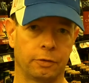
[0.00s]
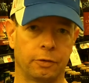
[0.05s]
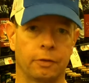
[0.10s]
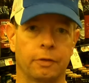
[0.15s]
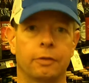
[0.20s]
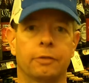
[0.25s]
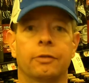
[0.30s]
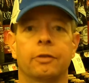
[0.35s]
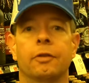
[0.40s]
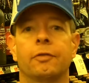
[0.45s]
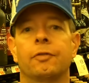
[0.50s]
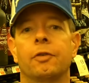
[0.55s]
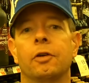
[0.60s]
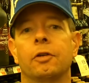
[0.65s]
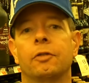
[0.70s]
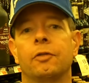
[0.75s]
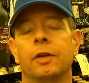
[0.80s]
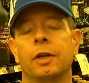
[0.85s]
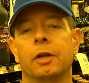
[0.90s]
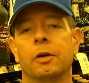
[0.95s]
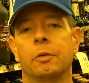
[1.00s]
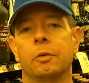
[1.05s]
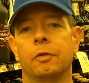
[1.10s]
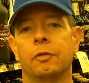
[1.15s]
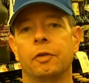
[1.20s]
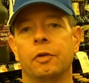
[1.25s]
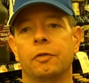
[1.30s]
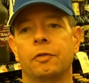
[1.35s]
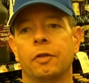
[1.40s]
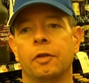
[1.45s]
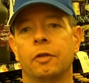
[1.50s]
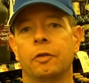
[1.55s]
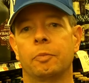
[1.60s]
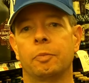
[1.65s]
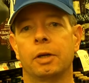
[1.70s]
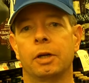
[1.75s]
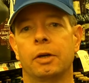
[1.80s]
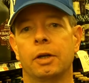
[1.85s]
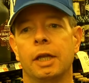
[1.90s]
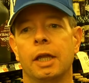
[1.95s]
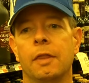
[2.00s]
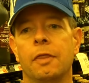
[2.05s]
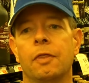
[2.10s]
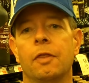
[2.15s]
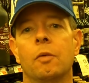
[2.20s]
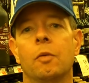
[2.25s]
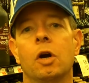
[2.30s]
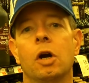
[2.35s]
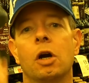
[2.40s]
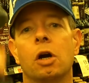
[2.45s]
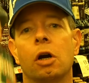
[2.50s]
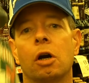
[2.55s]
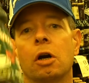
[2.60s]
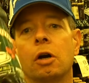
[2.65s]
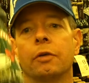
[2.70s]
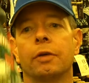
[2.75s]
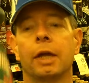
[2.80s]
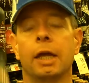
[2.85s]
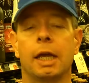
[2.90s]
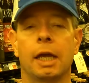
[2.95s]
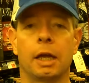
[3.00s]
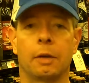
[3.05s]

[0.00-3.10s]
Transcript: so this is the first video review for this beer in the world.